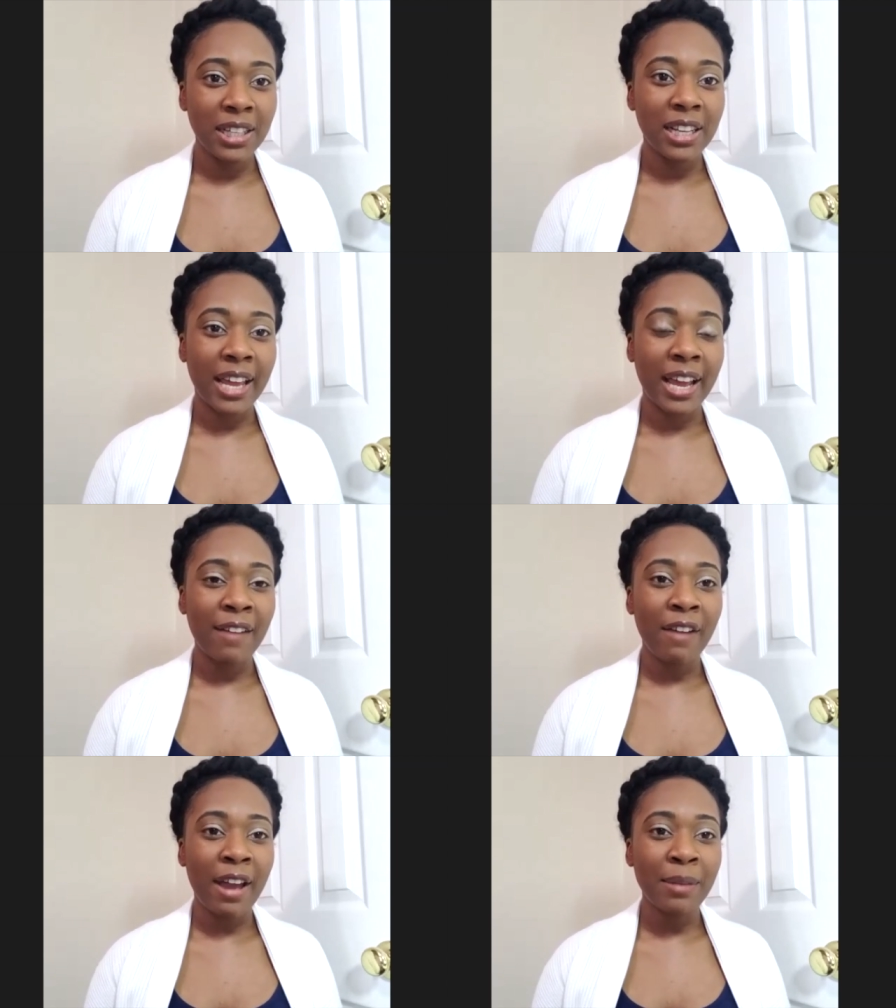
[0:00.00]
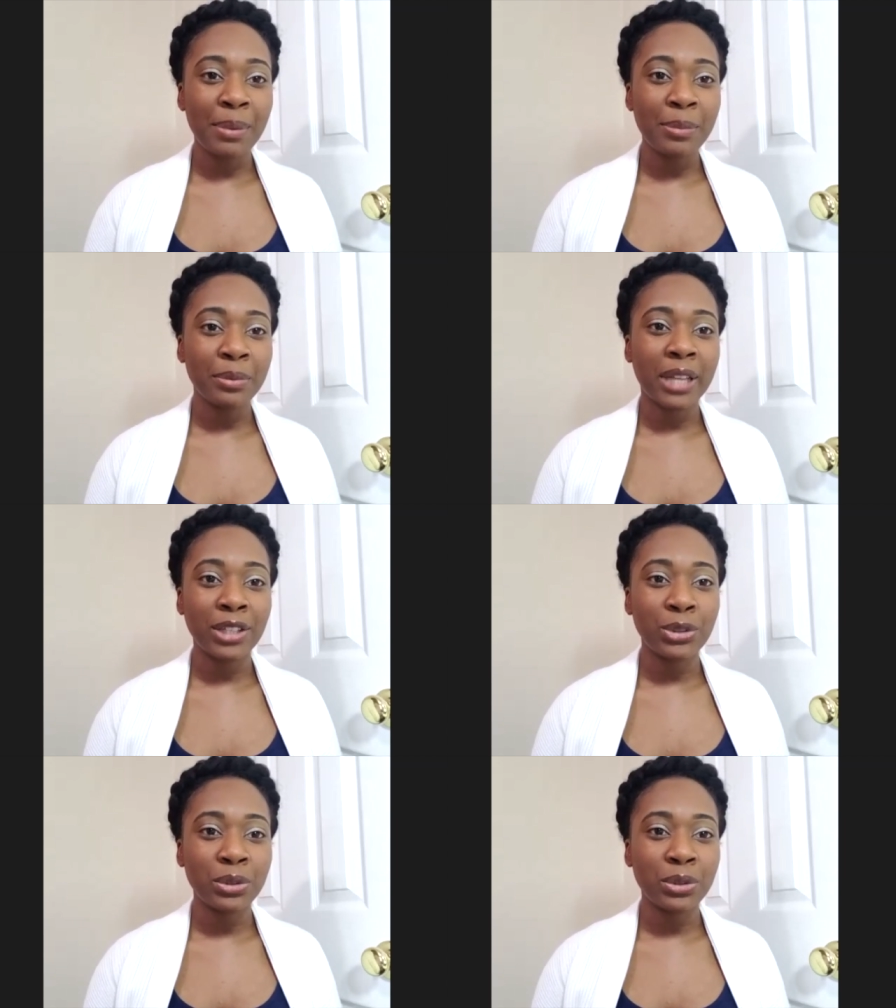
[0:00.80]
Like I've had people
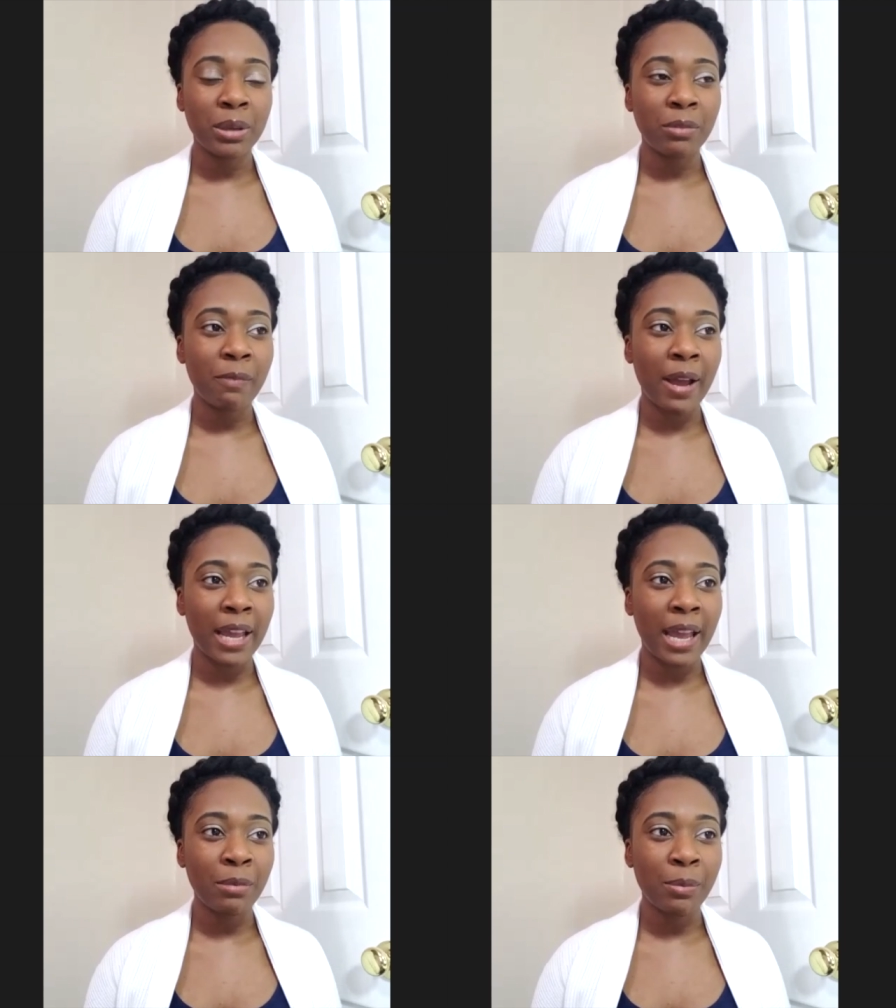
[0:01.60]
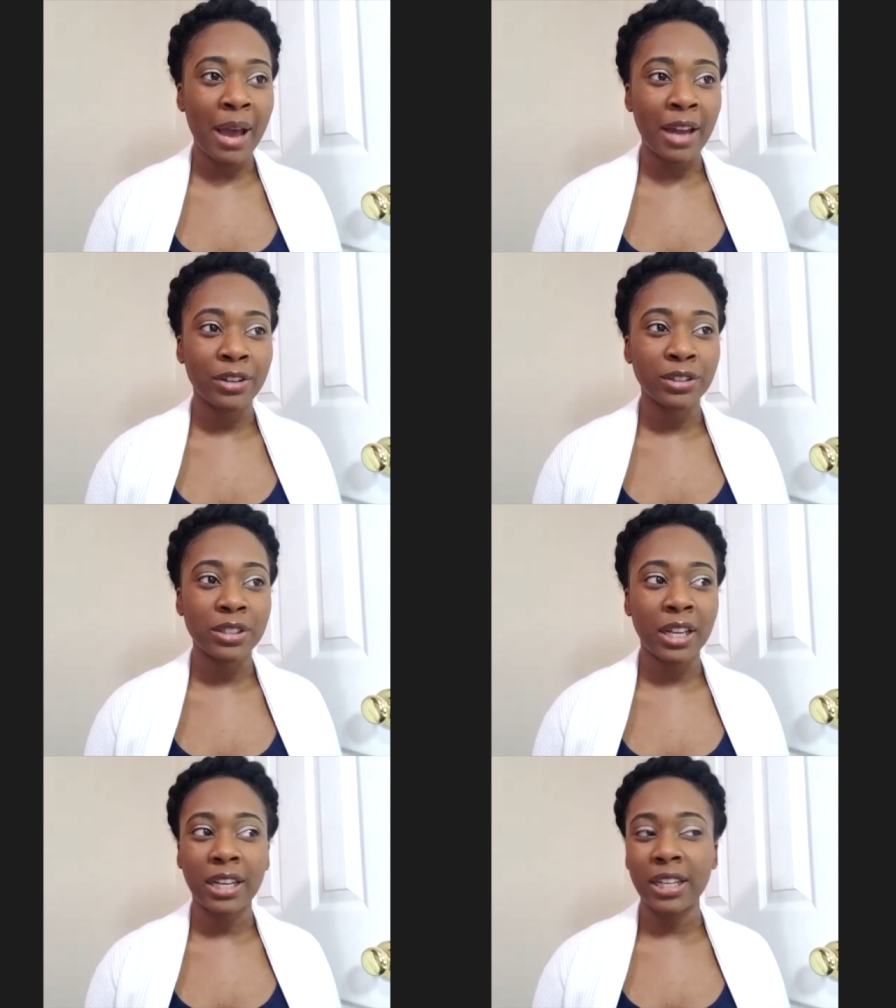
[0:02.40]
that do some of my cable patterns
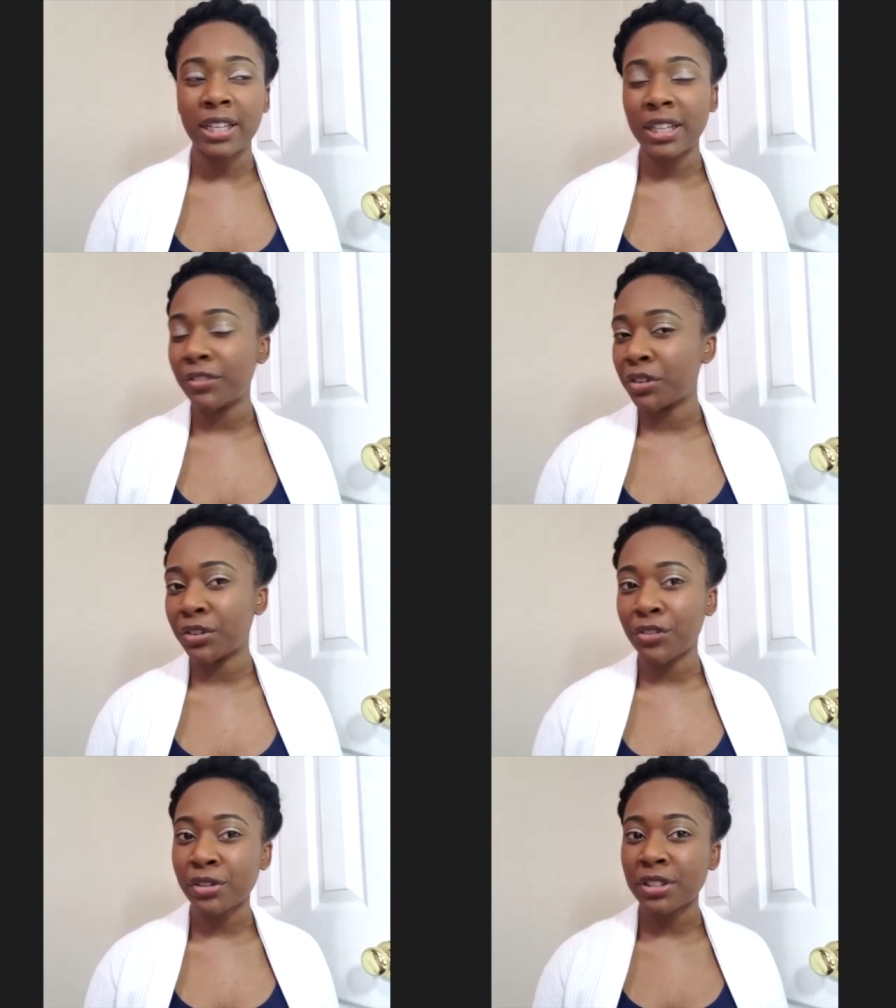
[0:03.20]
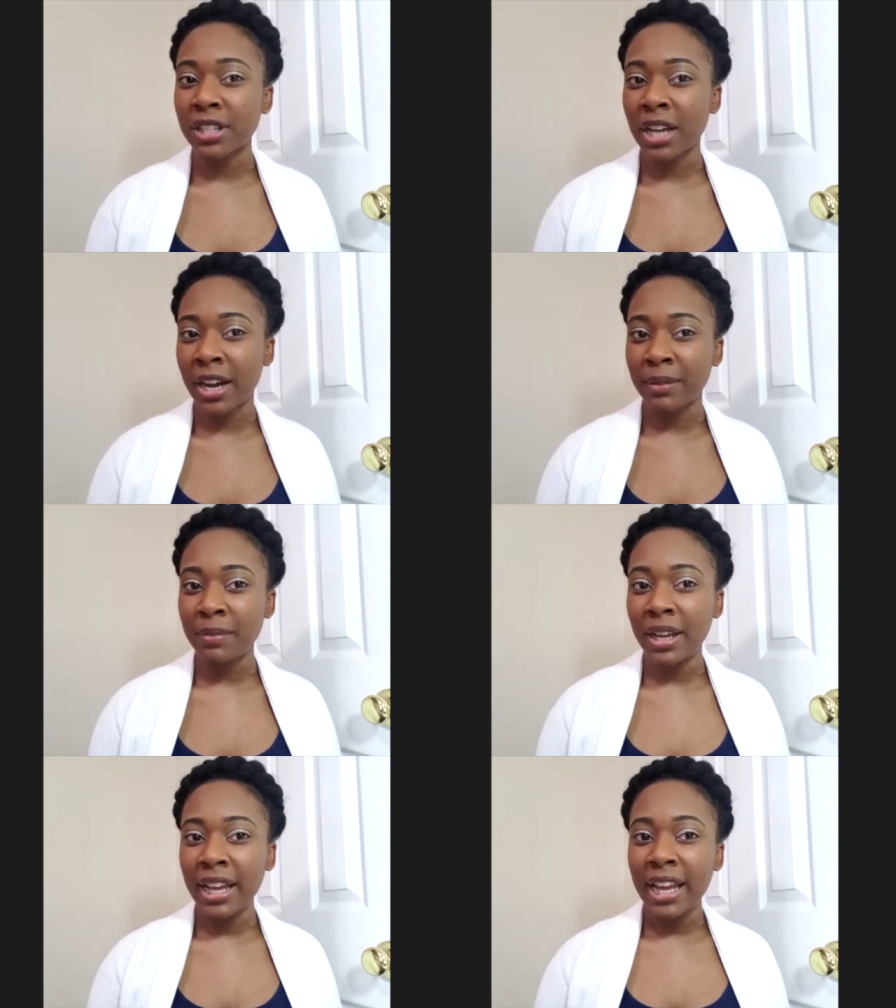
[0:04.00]
and they did it for the first time
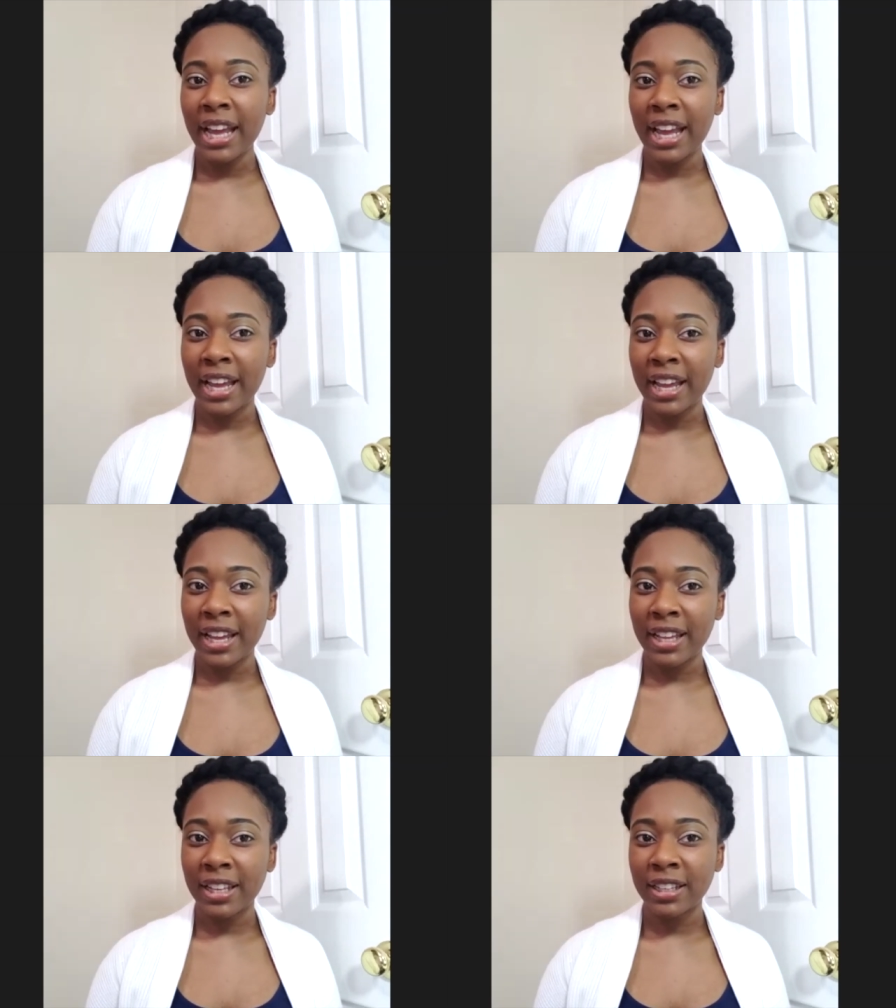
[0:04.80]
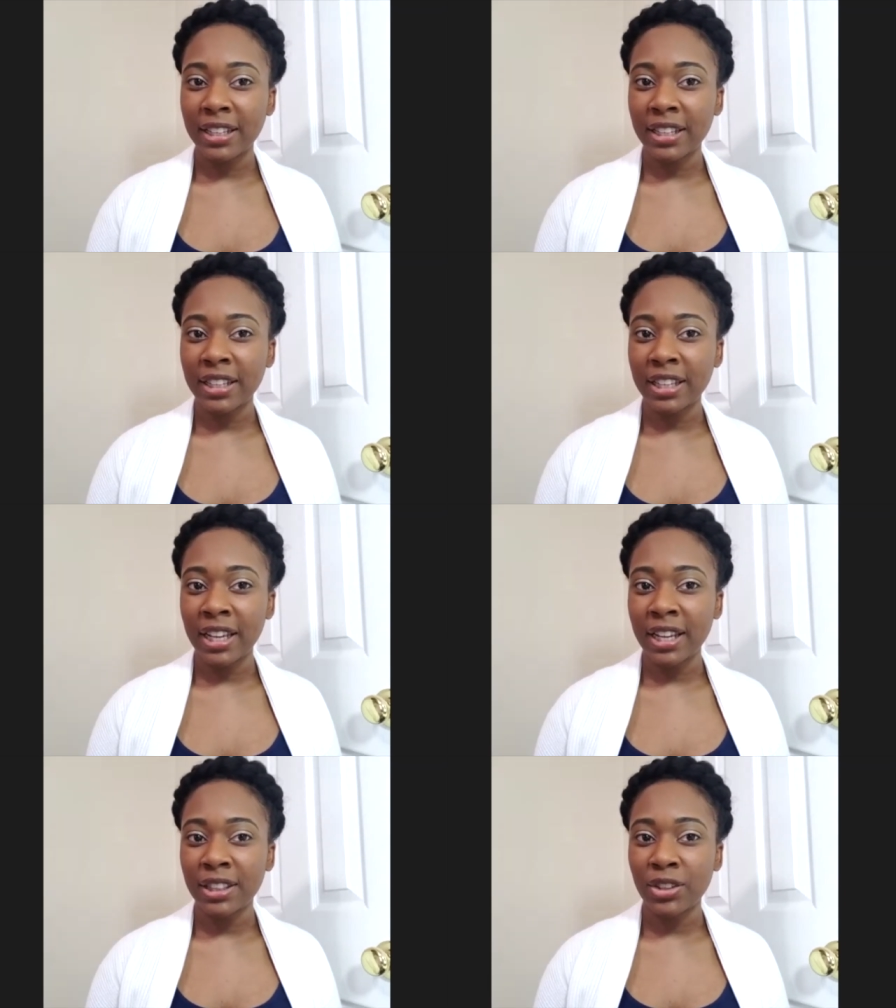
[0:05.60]
and
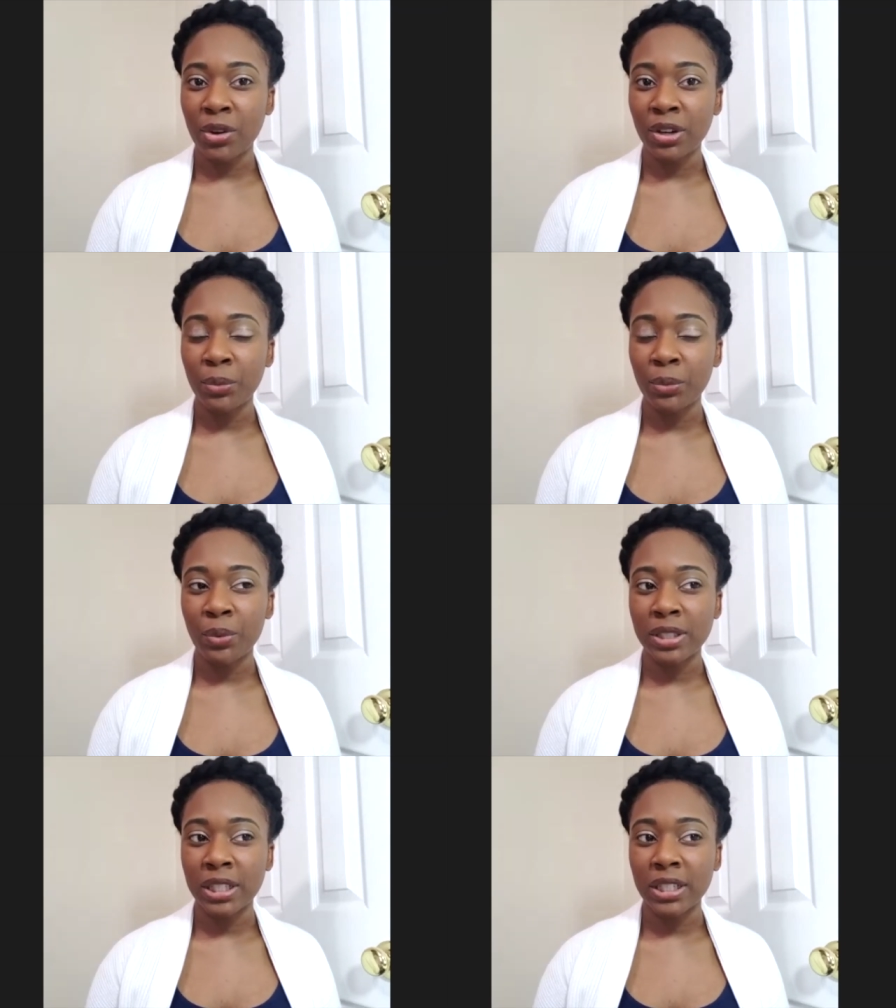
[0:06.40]
they thought it wasn't,